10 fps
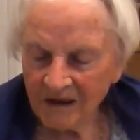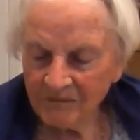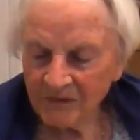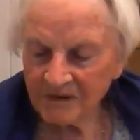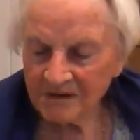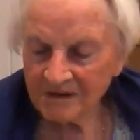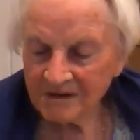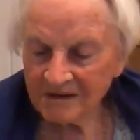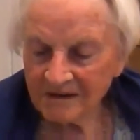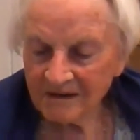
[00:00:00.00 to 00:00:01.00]
put it
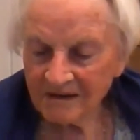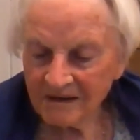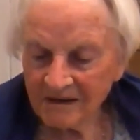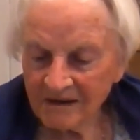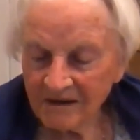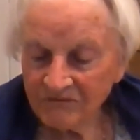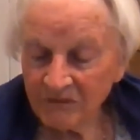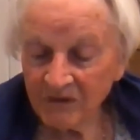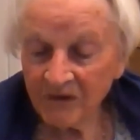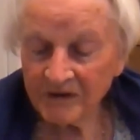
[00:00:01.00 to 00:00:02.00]
from
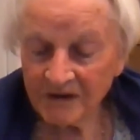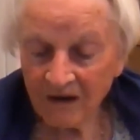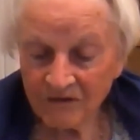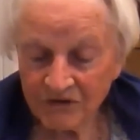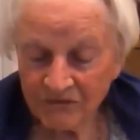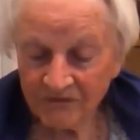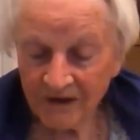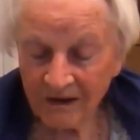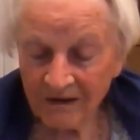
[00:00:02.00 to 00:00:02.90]
going down too far.